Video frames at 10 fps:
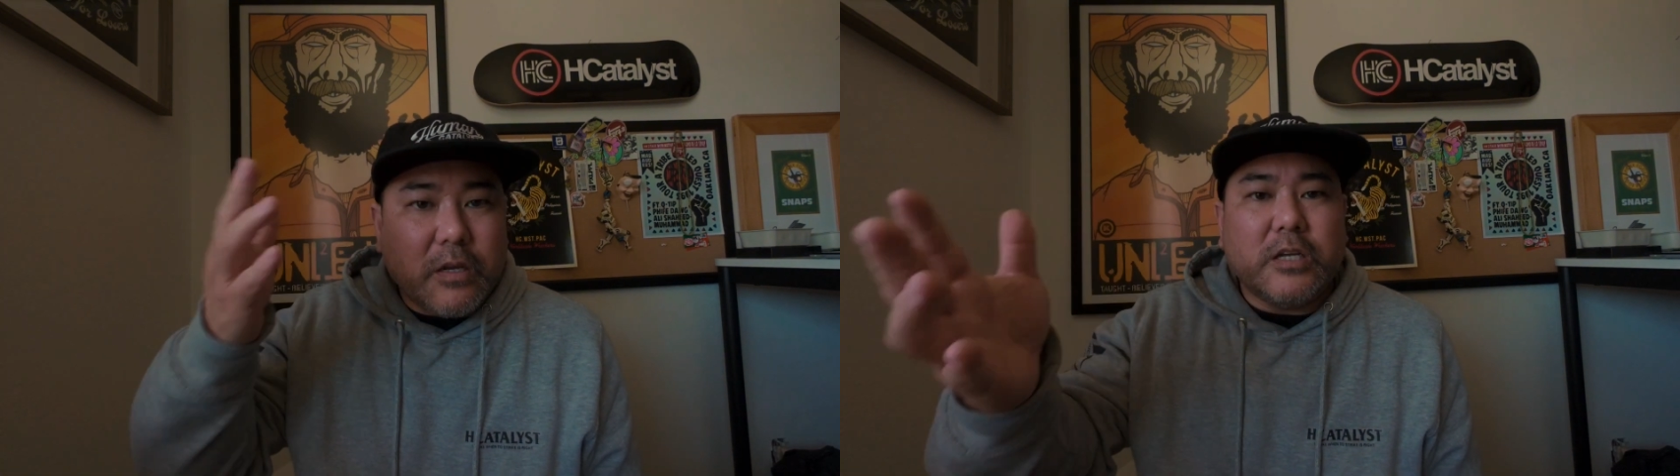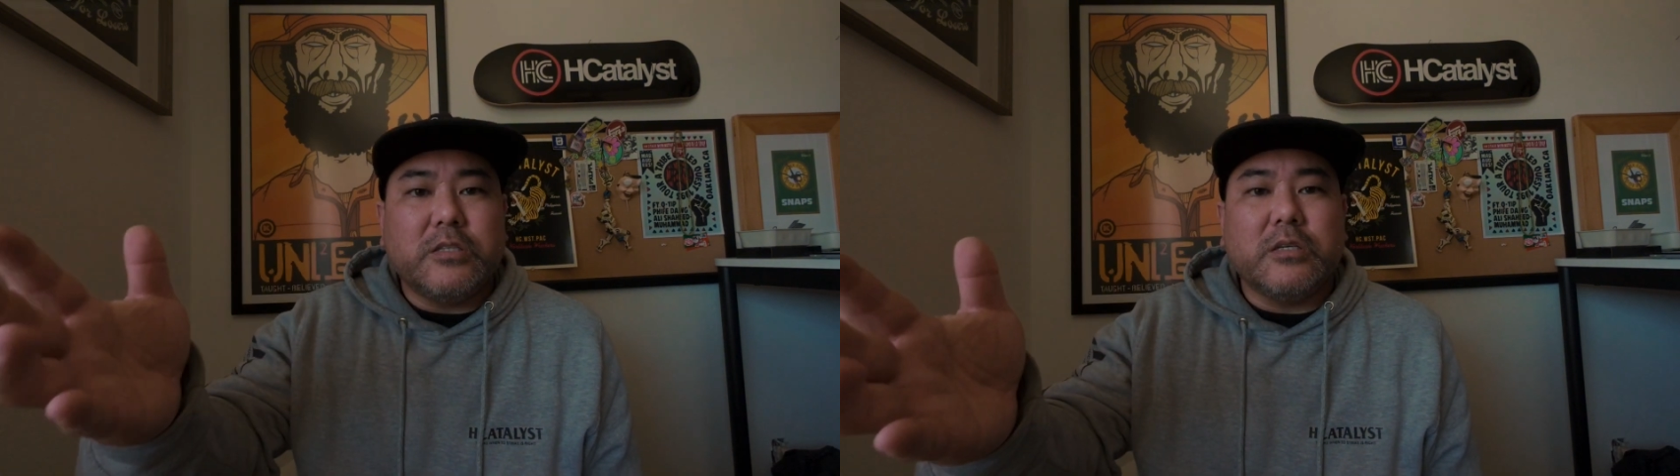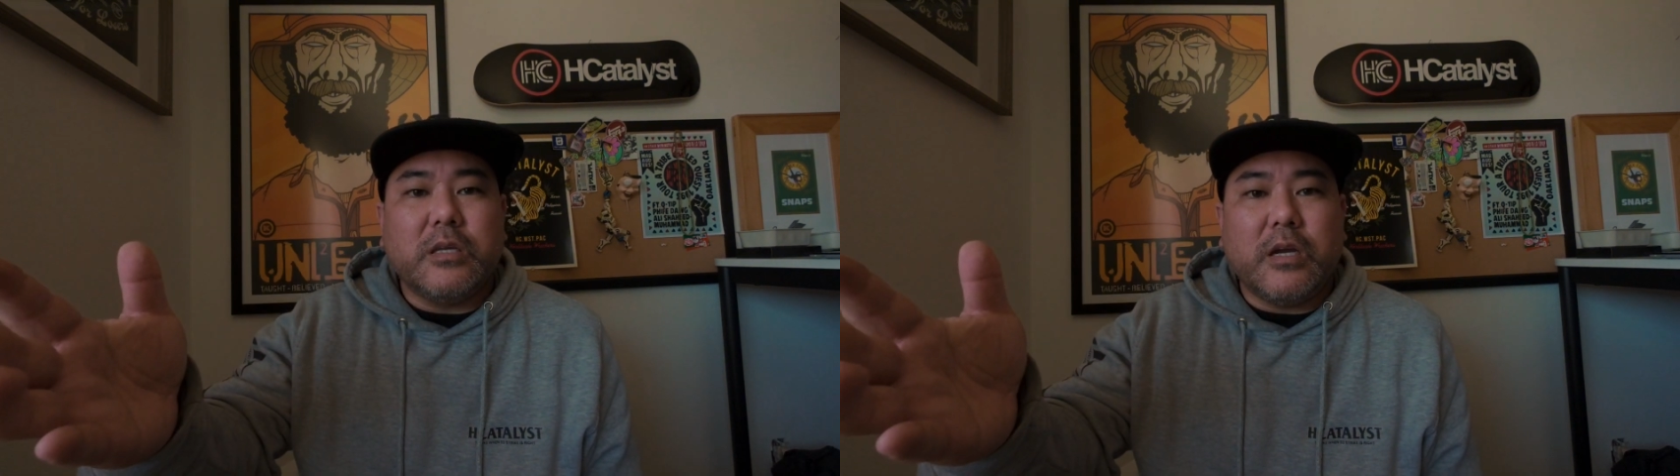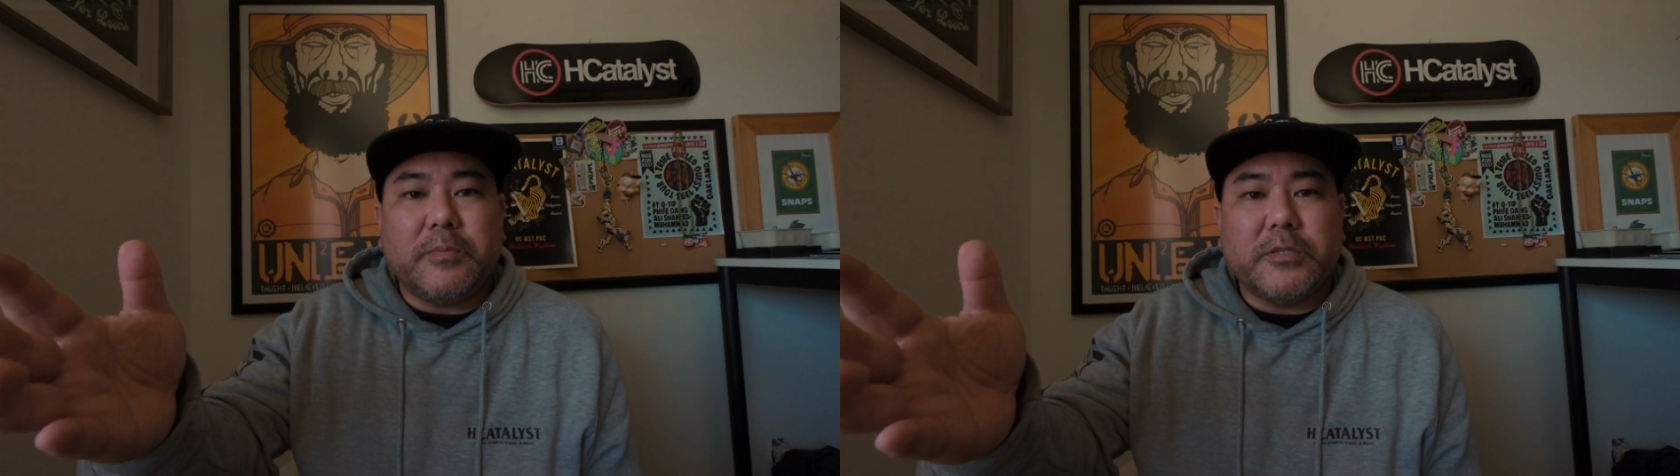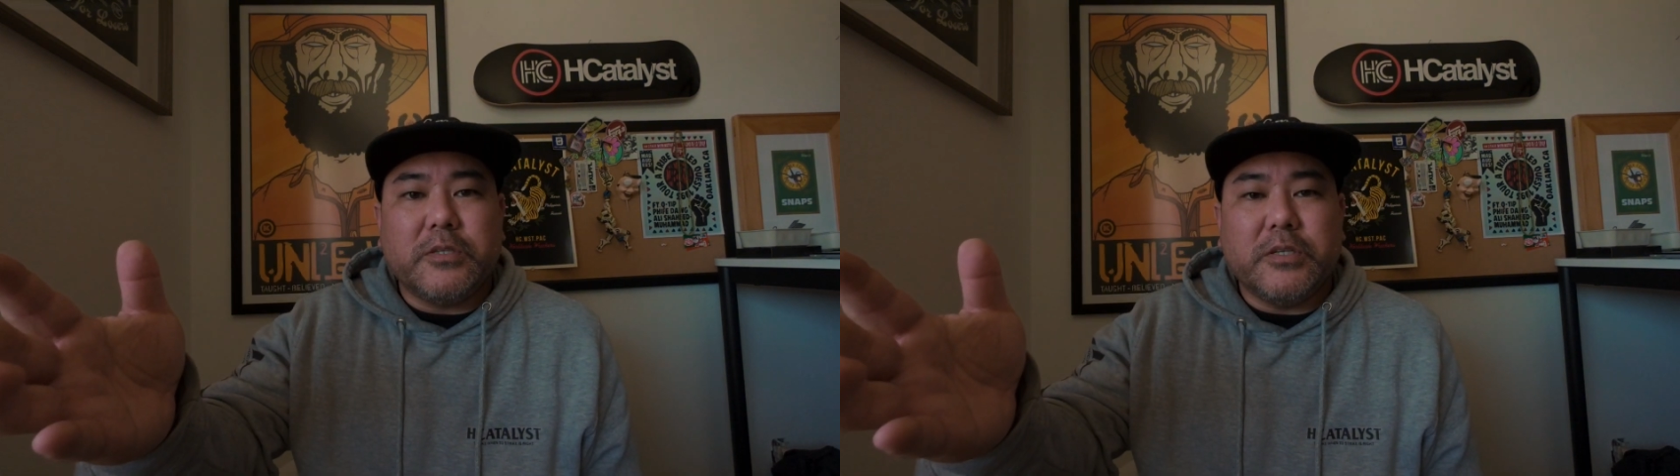I took the
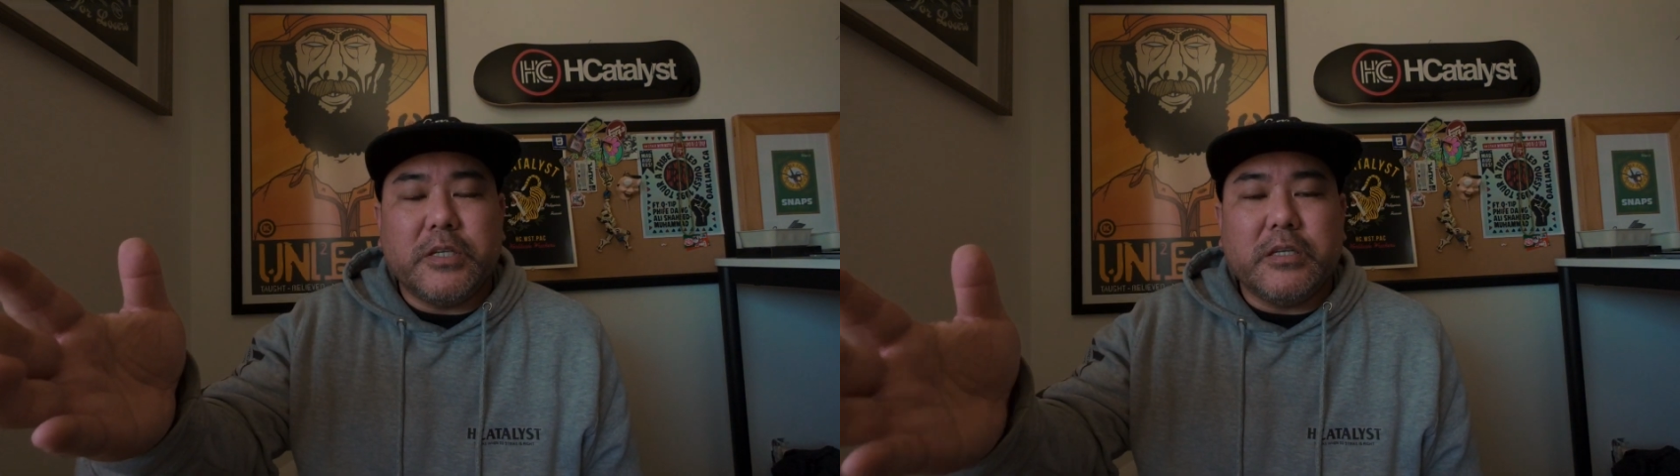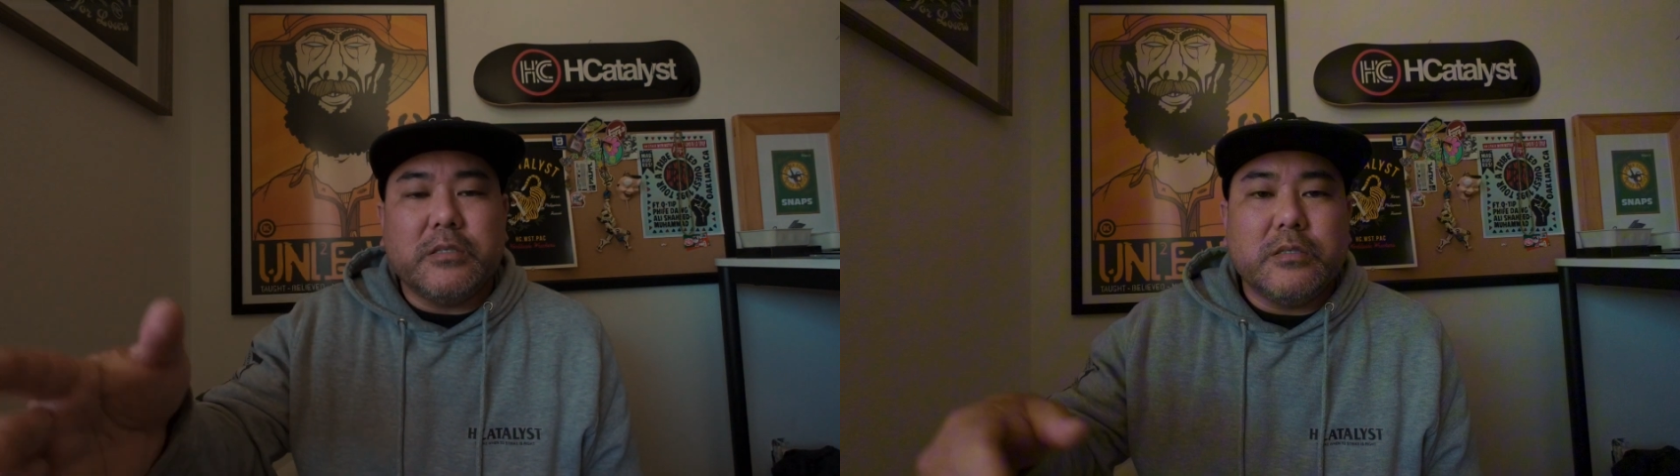opportunity.